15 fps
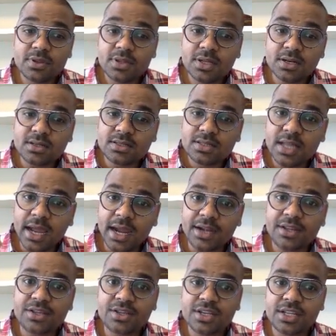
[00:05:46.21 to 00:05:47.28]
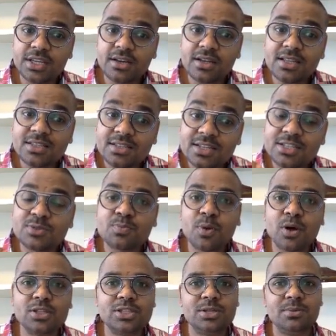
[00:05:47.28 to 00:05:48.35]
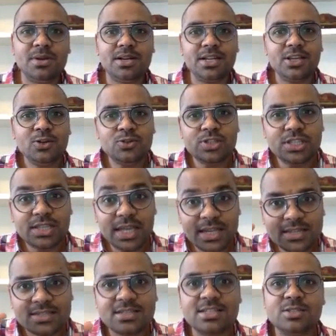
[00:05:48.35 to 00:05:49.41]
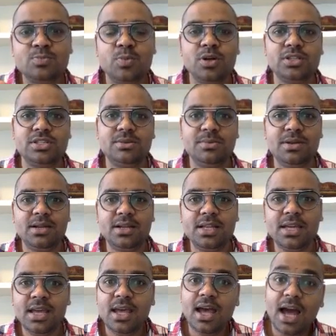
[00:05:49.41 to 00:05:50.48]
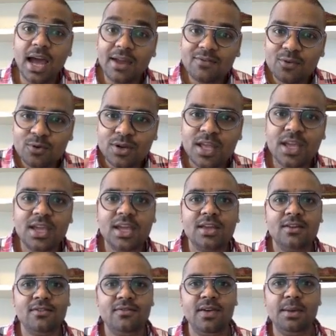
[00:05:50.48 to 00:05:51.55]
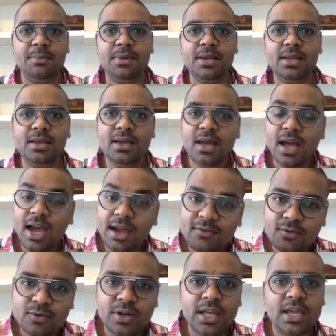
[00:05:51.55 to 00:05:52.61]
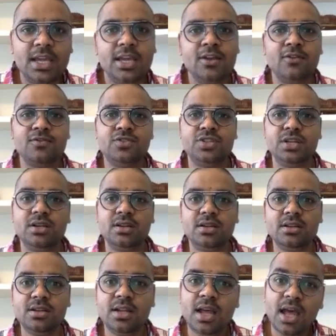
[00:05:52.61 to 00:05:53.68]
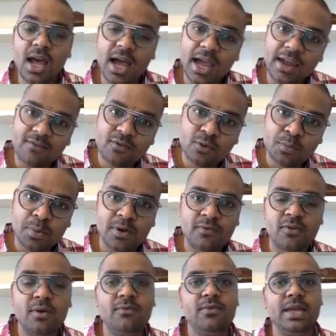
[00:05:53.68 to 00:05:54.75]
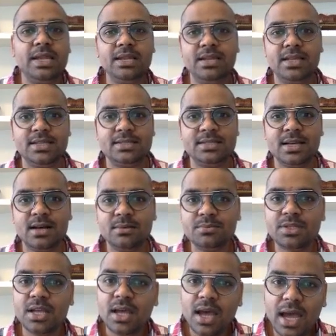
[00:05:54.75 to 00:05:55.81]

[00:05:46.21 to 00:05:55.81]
The addition here is responsibility. You see, there is responsibility. I have to take care of family. I have to take care of children. I have to perform well in exams.